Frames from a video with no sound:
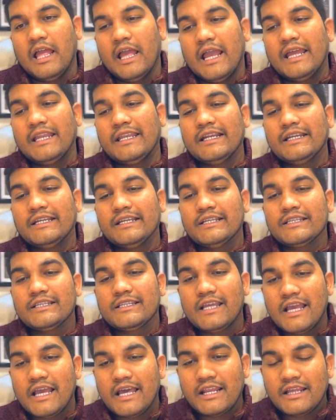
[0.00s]
And it is
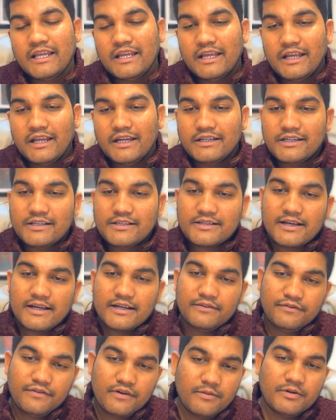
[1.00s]
there, it is
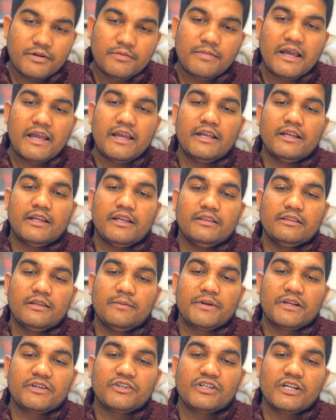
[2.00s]
confirmed by in
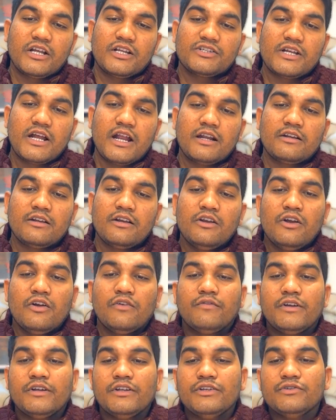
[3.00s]
the Prashna chart
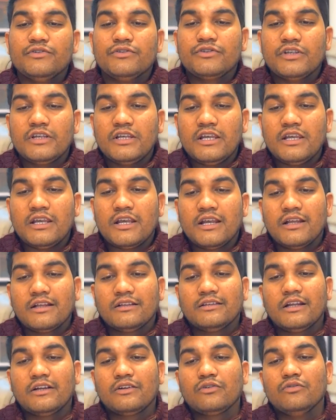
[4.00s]
when you see
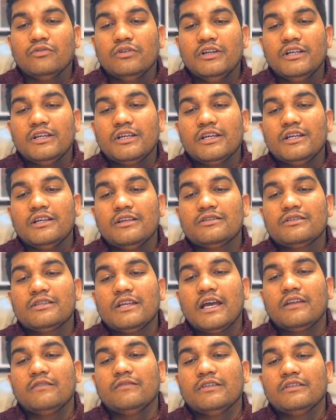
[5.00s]
that Gulika is
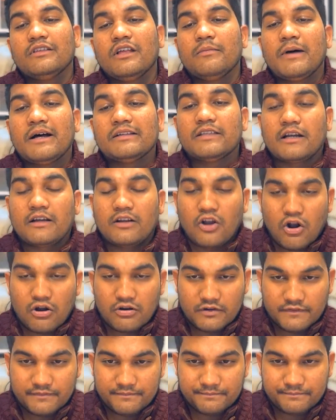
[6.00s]
there with the Badhak Lord.
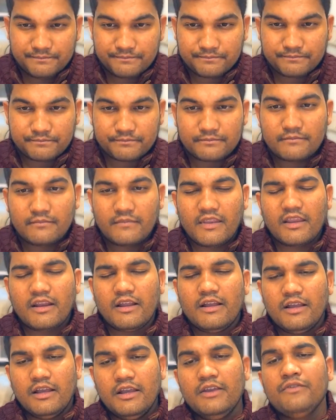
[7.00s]

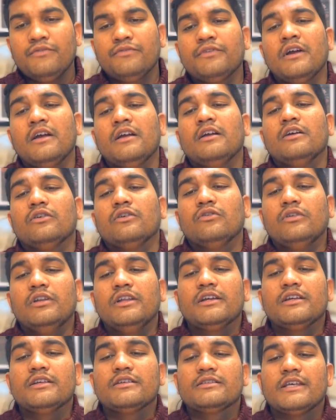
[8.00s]
If
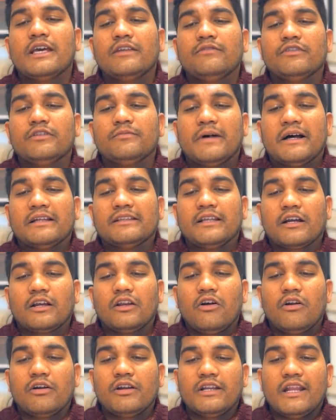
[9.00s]
Gulika is there with Badhak
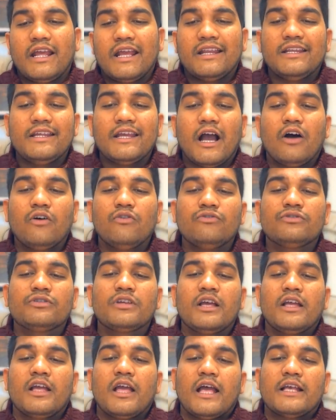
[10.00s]
Lord in any
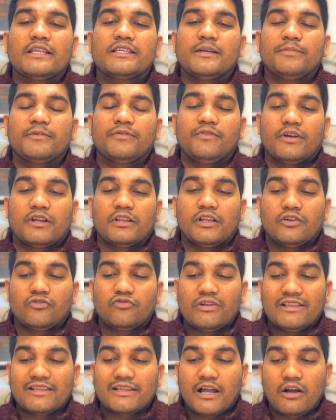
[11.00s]
house except for the
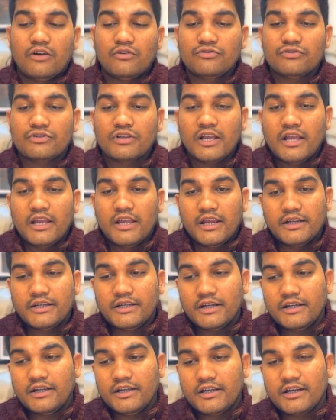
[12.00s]
twelfth house,
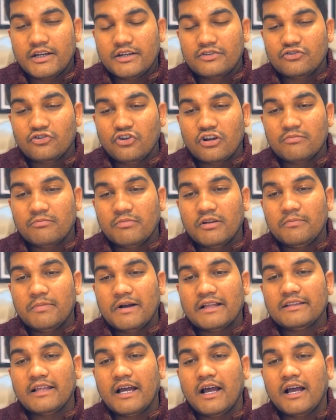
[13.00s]
it indicates normal
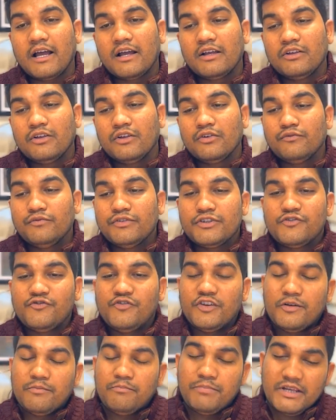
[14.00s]
Badha which
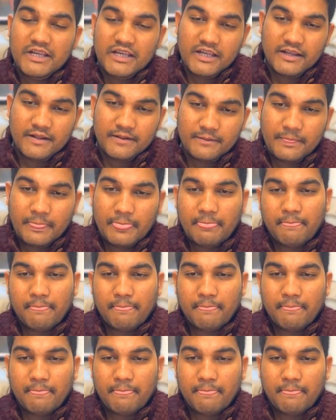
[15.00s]
will be